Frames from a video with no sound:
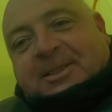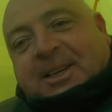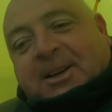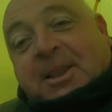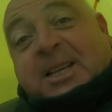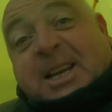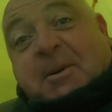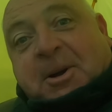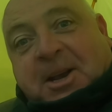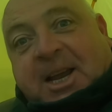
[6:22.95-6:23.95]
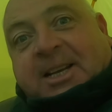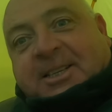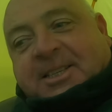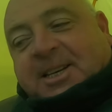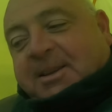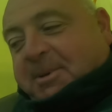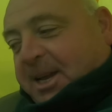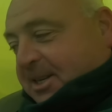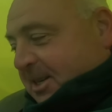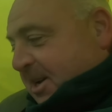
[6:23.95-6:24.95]
So that's how I'm going to get to sleep
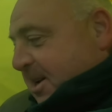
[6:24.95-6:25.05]
later.